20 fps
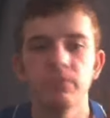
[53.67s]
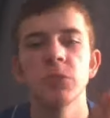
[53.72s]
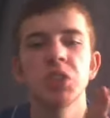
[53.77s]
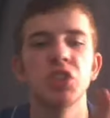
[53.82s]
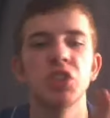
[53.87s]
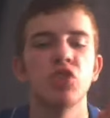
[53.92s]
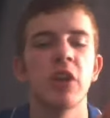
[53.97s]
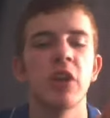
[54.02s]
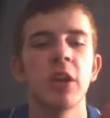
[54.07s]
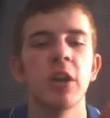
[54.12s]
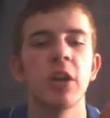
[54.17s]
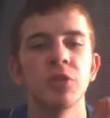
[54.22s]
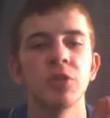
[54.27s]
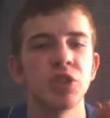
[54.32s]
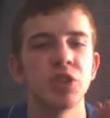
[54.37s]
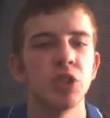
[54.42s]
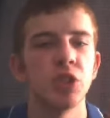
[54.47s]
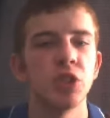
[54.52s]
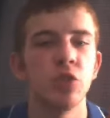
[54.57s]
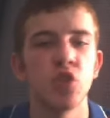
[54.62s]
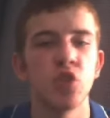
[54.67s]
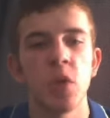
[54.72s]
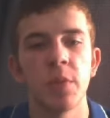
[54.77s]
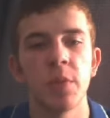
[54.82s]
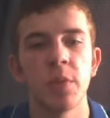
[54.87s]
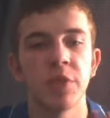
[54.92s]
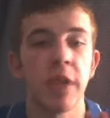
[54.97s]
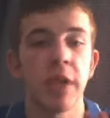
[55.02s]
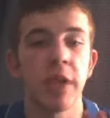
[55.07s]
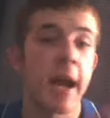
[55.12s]
straight on to
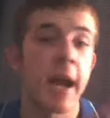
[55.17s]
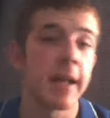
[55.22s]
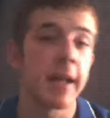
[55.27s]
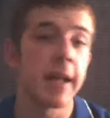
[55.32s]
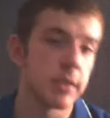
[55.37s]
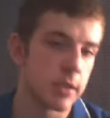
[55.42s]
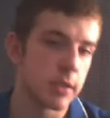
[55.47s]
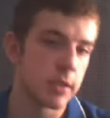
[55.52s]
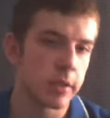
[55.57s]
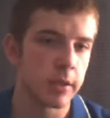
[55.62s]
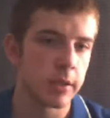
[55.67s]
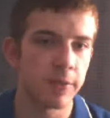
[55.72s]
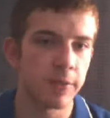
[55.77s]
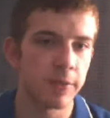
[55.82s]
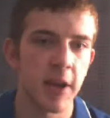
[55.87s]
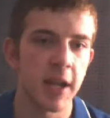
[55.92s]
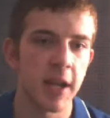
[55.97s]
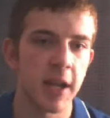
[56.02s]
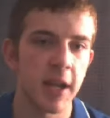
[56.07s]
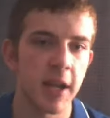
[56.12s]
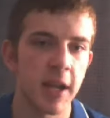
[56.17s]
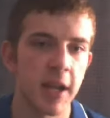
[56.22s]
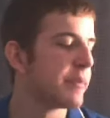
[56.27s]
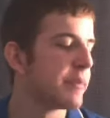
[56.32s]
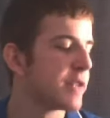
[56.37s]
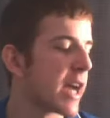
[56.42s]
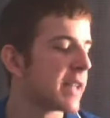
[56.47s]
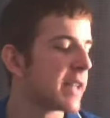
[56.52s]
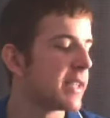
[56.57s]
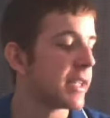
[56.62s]
tournament and friendly game
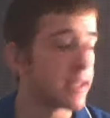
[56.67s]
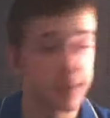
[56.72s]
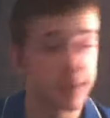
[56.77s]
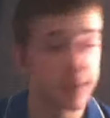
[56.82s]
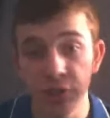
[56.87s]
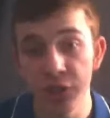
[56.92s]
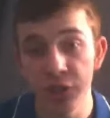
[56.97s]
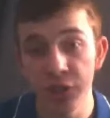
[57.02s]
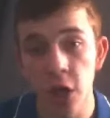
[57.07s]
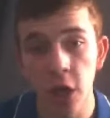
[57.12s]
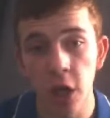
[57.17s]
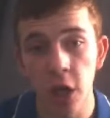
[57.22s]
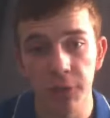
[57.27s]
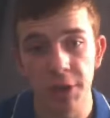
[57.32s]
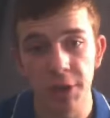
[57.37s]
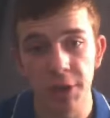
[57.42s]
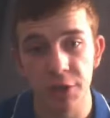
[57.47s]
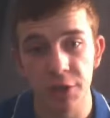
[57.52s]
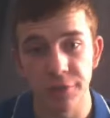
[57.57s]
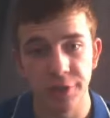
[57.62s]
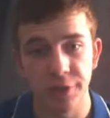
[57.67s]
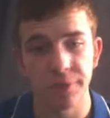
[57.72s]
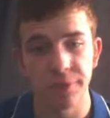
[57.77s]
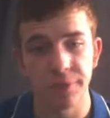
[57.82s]
tactics for Sternguard veterans.